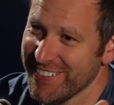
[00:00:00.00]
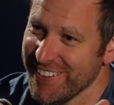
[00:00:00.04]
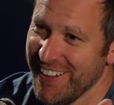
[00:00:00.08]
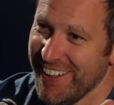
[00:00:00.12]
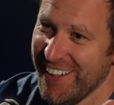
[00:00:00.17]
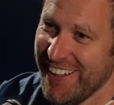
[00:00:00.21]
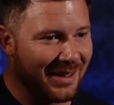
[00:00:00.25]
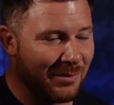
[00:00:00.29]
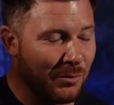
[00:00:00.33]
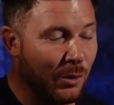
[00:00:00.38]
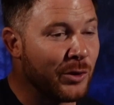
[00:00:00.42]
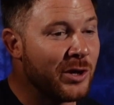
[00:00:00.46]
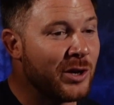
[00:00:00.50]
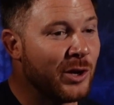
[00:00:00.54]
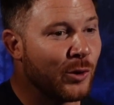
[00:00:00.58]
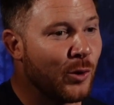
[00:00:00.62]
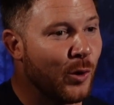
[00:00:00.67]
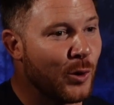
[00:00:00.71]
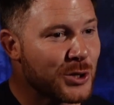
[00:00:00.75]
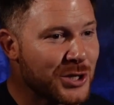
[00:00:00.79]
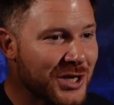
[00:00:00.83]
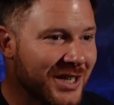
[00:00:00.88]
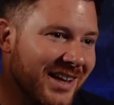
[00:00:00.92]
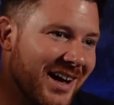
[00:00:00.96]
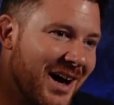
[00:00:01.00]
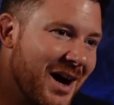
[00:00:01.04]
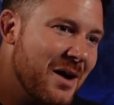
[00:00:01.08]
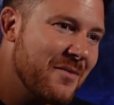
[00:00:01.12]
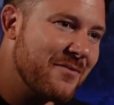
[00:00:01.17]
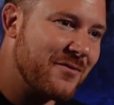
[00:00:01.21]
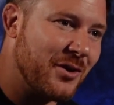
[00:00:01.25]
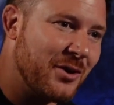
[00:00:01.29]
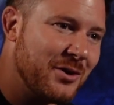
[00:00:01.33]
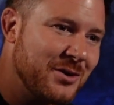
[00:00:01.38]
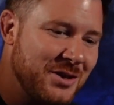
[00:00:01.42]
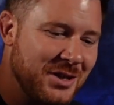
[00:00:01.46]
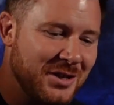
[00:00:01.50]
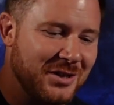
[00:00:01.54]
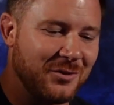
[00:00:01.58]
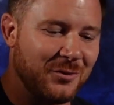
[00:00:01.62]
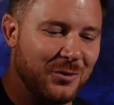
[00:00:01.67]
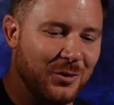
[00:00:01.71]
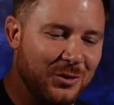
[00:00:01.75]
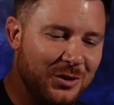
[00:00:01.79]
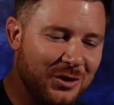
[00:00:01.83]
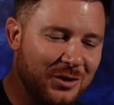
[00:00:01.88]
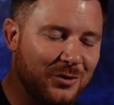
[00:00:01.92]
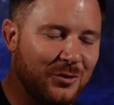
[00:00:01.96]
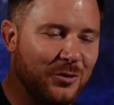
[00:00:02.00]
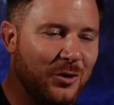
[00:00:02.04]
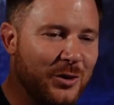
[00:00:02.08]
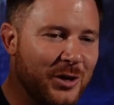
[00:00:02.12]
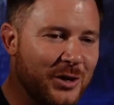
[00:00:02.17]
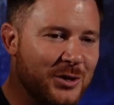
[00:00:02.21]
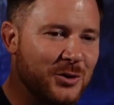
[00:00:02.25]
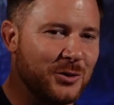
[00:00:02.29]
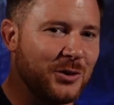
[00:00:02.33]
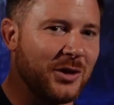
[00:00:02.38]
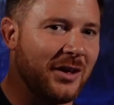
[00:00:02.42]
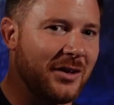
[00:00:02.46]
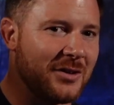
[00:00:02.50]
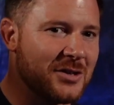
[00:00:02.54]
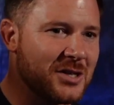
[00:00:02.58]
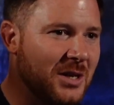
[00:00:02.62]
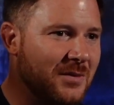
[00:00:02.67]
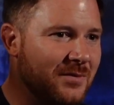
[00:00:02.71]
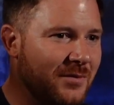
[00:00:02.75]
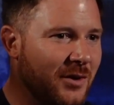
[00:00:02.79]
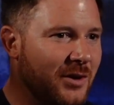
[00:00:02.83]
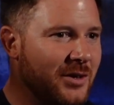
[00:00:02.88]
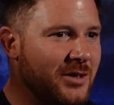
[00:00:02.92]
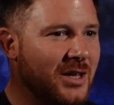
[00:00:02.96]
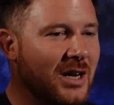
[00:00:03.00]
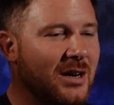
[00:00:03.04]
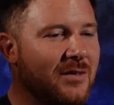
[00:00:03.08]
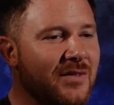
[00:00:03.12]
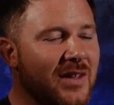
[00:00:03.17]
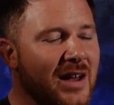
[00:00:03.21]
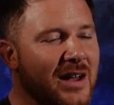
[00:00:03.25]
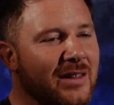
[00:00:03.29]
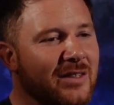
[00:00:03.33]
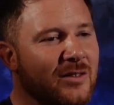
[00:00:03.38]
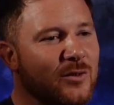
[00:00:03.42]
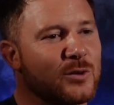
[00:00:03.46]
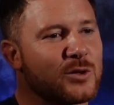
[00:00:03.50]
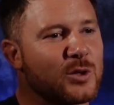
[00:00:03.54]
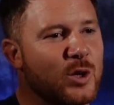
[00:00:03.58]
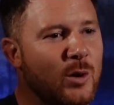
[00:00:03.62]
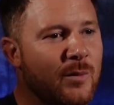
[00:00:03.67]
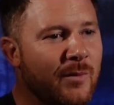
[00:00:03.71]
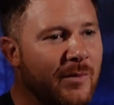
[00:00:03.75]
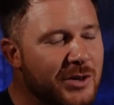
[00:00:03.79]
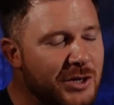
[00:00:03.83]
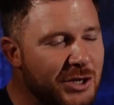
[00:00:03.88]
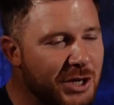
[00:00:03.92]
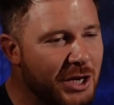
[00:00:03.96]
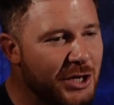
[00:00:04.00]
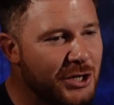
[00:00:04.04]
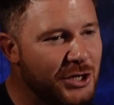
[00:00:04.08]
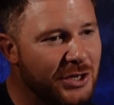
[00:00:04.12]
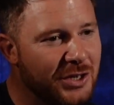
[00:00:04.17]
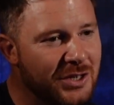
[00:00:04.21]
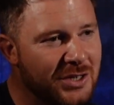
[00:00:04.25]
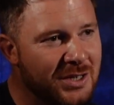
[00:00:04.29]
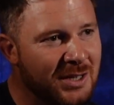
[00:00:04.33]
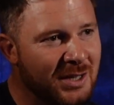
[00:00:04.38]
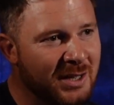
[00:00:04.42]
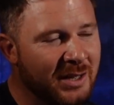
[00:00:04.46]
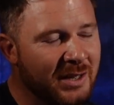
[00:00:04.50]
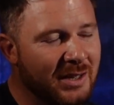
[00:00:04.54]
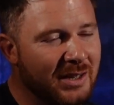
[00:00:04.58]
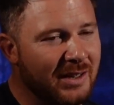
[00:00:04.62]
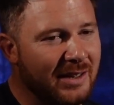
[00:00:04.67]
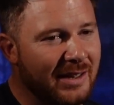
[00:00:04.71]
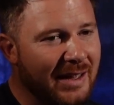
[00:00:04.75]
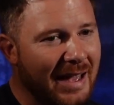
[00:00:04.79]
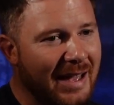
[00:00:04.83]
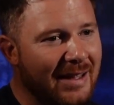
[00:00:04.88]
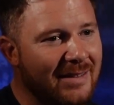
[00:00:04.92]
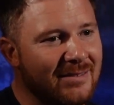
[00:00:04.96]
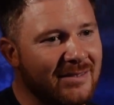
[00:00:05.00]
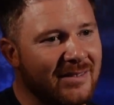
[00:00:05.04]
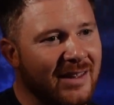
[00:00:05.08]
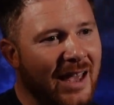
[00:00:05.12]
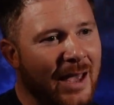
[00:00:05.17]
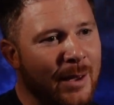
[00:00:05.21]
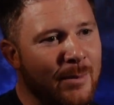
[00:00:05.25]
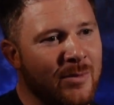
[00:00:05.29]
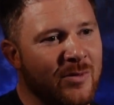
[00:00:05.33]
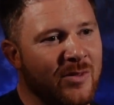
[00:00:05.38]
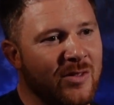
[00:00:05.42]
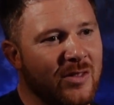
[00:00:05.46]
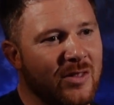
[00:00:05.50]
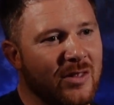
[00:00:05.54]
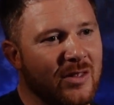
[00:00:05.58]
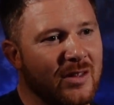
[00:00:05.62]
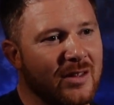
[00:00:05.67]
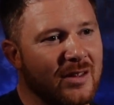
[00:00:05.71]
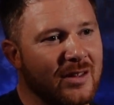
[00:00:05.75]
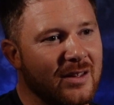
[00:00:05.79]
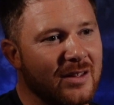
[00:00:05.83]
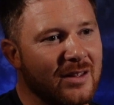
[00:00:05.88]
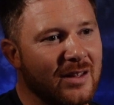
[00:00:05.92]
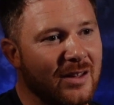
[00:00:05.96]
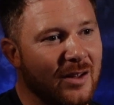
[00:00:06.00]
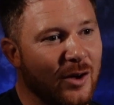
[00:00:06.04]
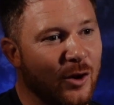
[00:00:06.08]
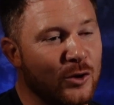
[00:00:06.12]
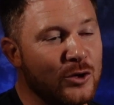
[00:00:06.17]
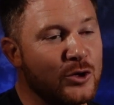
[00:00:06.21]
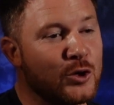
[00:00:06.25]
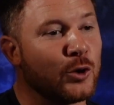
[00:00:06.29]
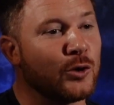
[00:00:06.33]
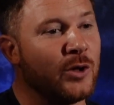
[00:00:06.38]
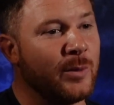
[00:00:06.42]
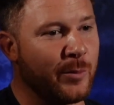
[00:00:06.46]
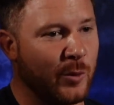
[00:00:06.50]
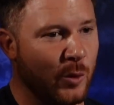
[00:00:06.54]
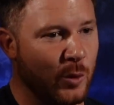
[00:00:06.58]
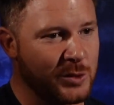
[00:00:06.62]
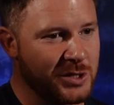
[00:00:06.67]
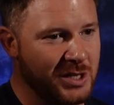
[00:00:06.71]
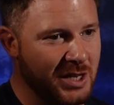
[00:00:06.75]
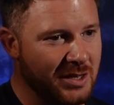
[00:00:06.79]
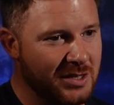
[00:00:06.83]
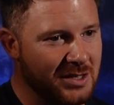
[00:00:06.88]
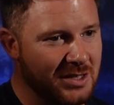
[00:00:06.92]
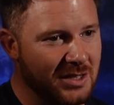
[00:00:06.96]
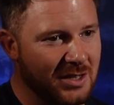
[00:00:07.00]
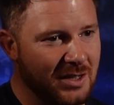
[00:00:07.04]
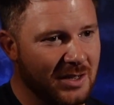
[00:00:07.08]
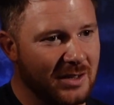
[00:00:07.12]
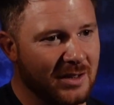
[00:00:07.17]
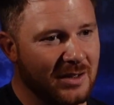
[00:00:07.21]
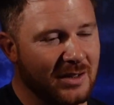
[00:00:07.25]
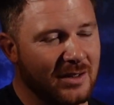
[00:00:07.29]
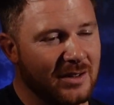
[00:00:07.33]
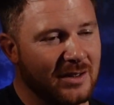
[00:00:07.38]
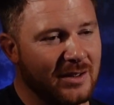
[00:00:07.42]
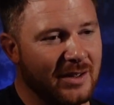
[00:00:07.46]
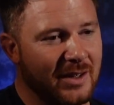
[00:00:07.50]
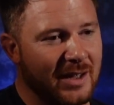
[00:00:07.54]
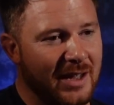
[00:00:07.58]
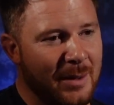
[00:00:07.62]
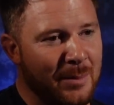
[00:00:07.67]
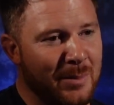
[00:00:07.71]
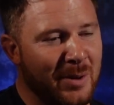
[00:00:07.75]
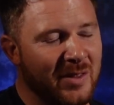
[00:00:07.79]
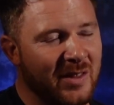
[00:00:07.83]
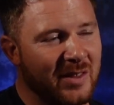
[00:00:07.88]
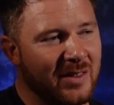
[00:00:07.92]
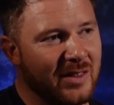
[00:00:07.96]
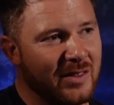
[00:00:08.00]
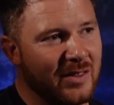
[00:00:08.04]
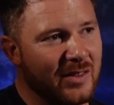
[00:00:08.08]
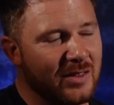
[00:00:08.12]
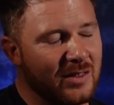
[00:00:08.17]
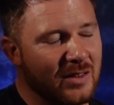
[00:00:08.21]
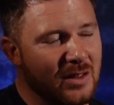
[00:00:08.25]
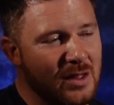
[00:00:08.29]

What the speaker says: Aye, but you negotiate that up front. You do all your due diligence up front, and you have those conversations in depth during the process. But